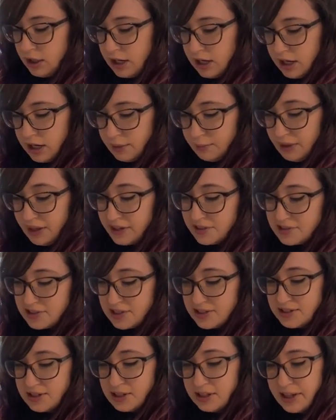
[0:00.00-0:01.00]
Um, I guess
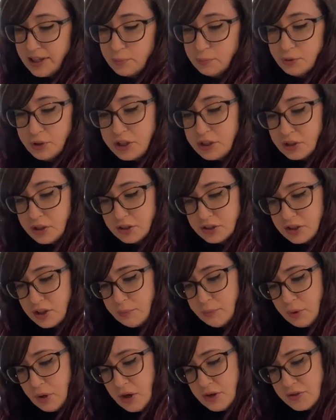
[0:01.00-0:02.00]
that's to like pre-cook
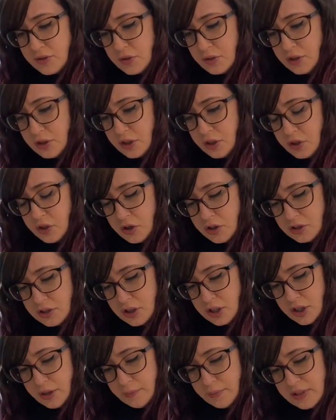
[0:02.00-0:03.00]
them, but also you're gonna cook
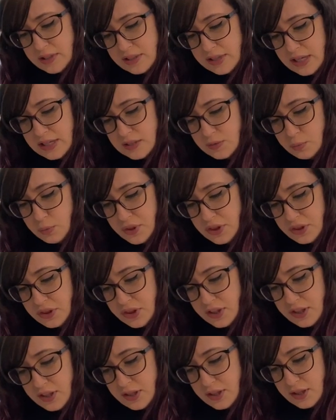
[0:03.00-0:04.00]
them, it says
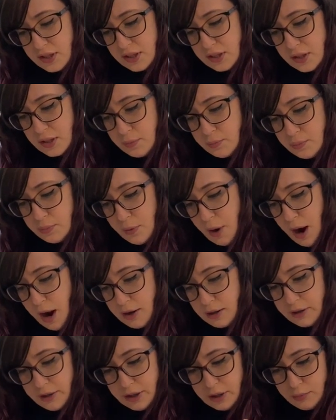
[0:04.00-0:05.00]
with the
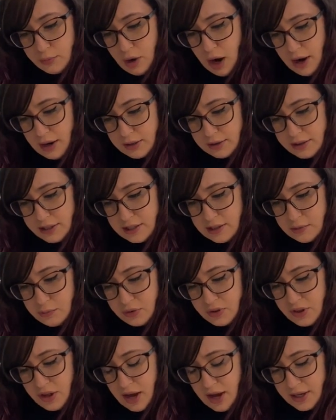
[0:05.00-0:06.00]
broccoli or broccolini
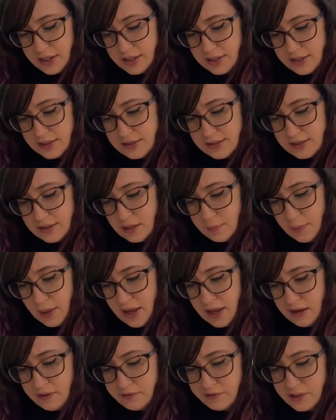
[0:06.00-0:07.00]
with the onions in the
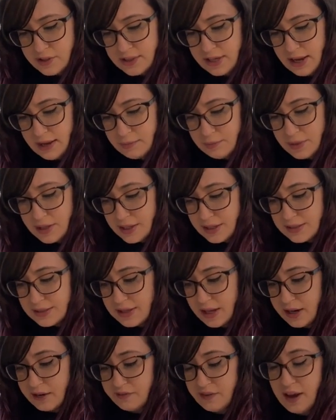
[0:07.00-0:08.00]
pan for 10
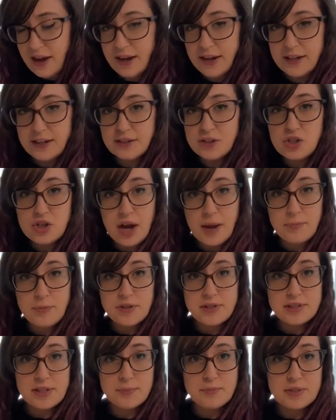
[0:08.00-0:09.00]
minutes. And if I chop
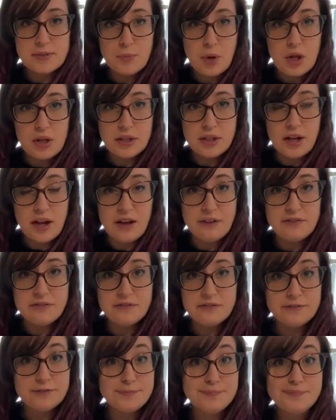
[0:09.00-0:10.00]
this up small
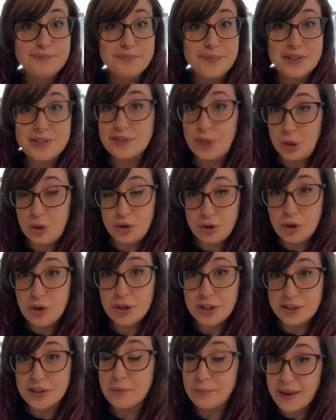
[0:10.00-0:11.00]
enough, it's gonna
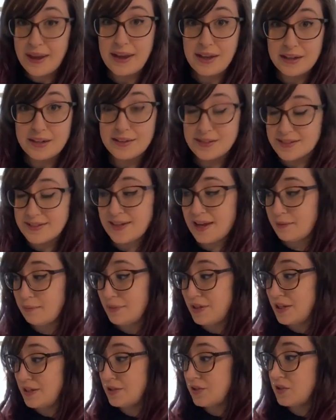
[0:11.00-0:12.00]
cook in the pan in the 10
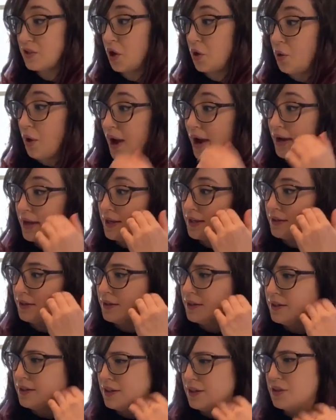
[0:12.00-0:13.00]
minutes. So I
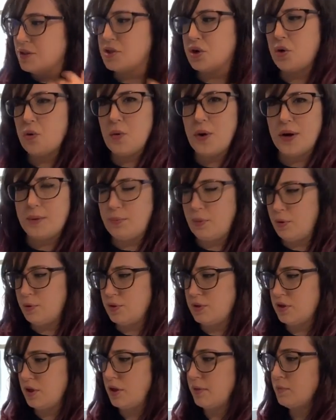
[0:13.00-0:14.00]
don't wanna
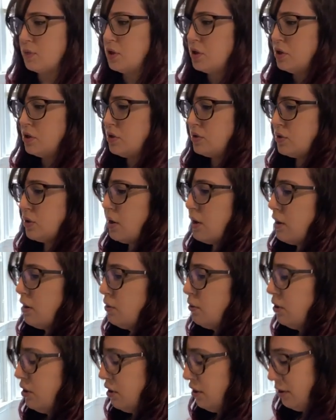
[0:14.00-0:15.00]
poach them.
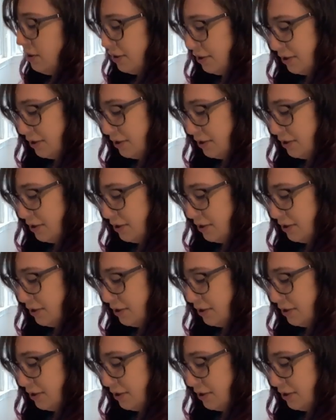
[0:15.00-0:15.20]
So